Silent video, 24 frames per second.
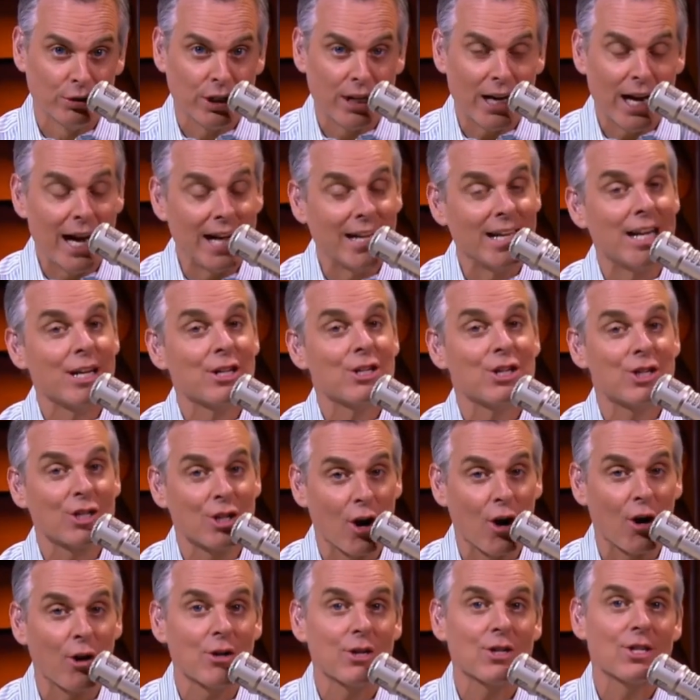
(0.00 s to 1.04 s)
and it
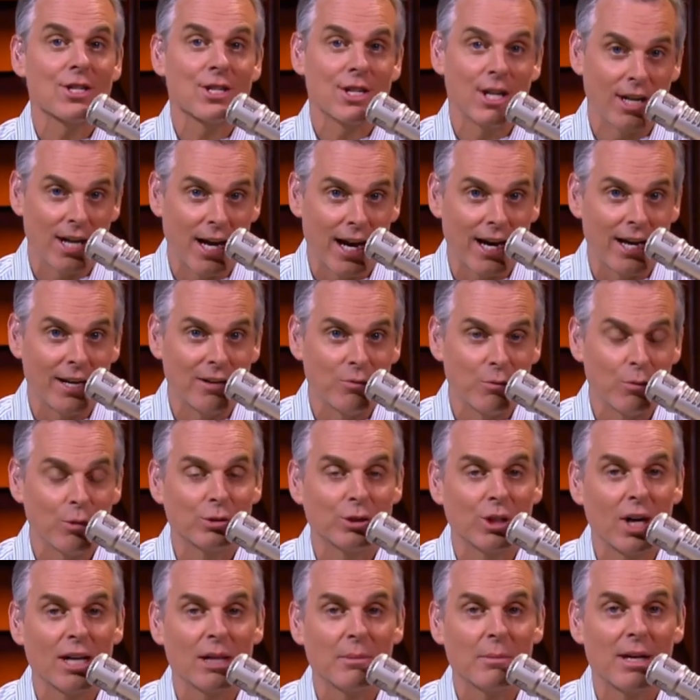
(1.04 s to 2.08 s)
starts tonight. We'll
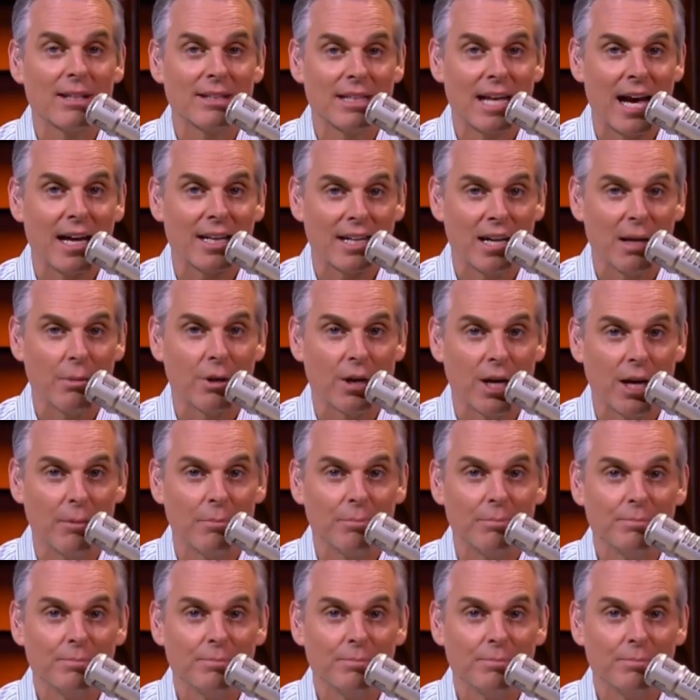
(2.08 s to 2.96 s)
talk about that coming up.